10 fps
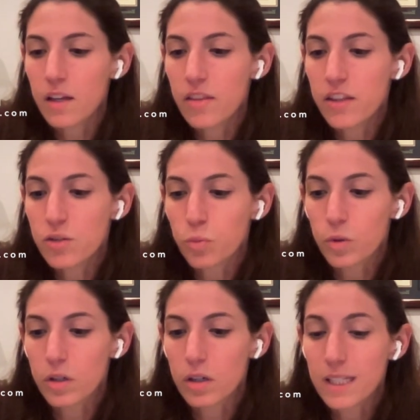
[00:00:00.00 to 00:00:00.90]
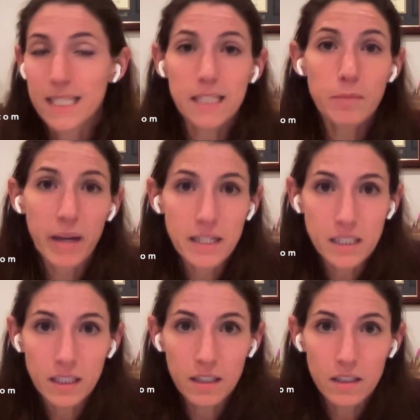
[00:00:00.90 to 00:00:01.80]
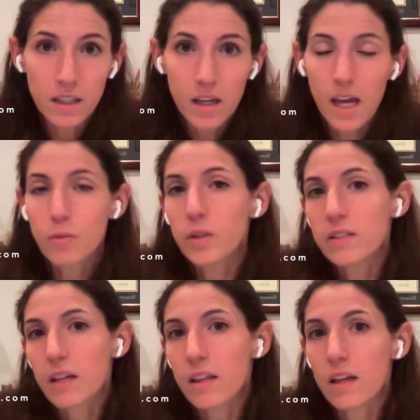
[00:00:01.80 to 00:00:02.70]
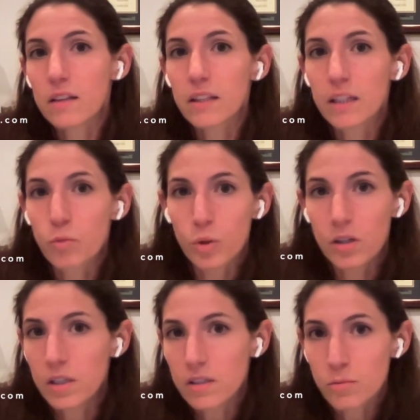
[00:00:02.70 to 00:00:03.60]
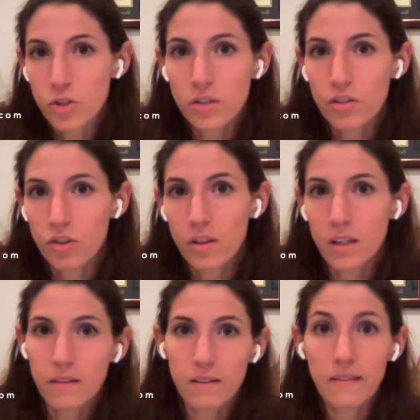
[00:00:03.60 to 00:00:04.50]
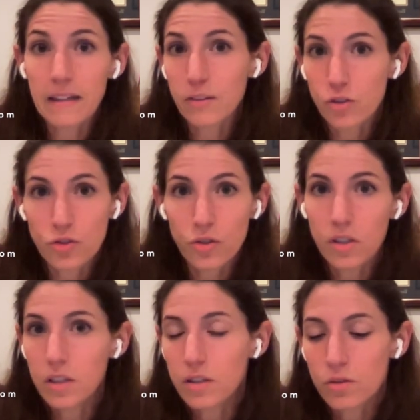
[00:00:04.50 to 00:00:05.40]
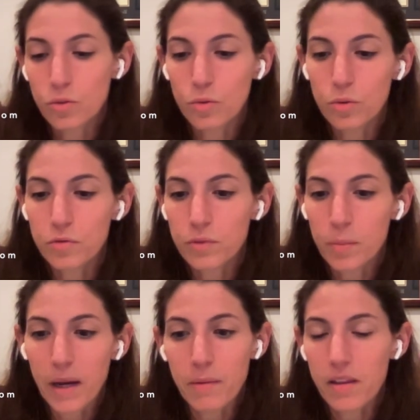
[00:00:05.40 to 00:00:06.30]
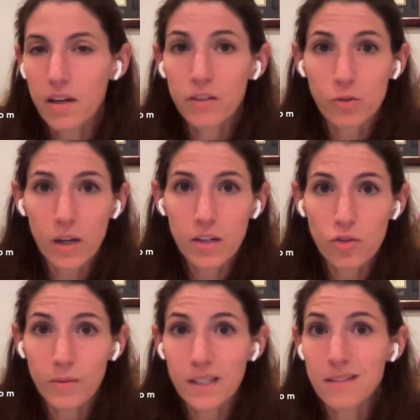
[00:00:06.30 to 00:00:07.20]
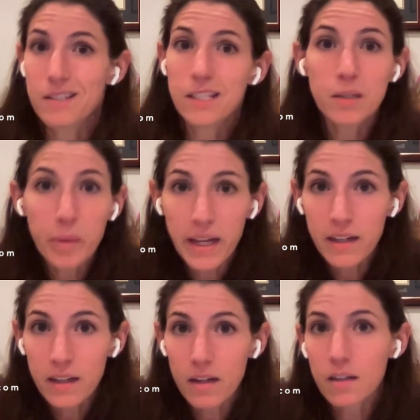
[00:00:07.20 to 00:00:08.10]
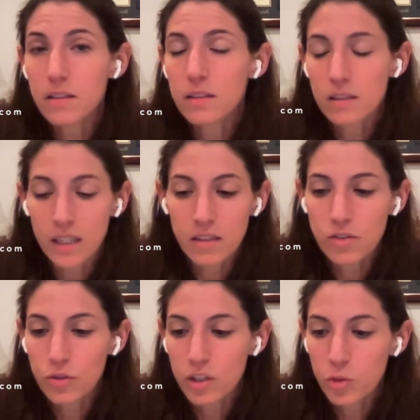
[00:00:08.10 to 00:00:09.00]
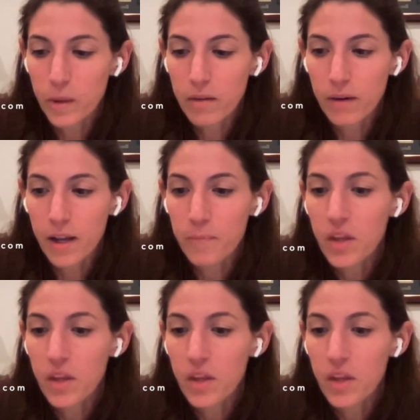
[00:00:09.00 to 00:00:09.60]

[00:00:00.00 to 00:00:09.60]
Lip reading: these were dependent, and we say that we're in some jurisdiction that says landlord's duty to abide by the covenant of quiet enjoyment is dependent on tenant's duty to pay rent,